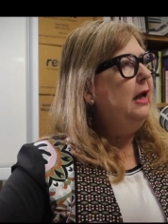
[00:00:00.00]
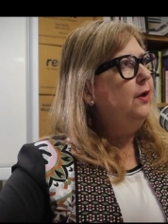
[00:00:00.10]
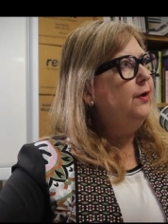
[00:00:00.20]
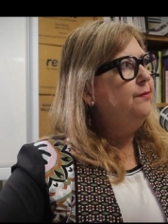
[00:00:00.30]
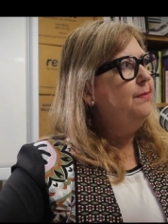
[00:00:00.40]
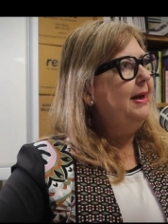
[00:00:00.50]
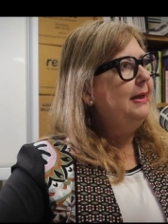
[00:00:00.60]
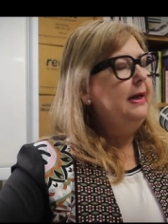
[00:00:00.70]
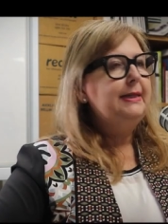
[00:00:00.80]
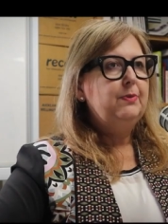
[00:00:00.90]
A lot of my
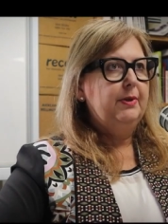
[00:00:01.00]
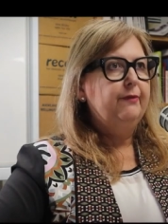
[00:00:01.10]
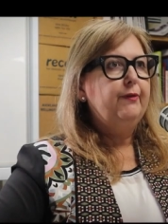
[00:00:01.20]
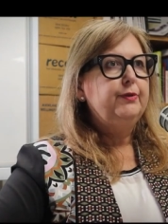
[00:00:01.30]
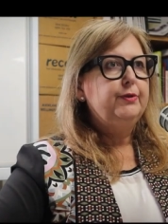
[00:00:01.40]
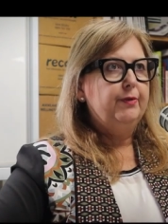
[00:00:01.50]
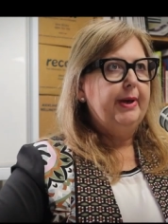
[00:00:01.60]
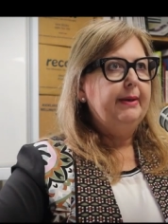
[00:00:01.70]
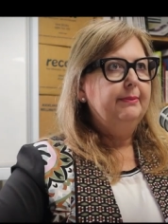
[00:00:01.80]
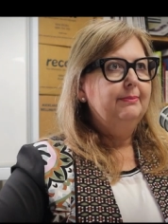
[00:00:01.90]
clients want the phone to
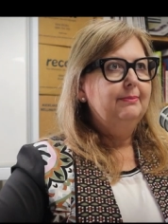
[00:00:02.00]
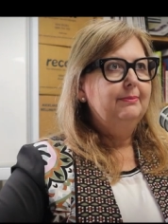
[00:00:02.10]
ring.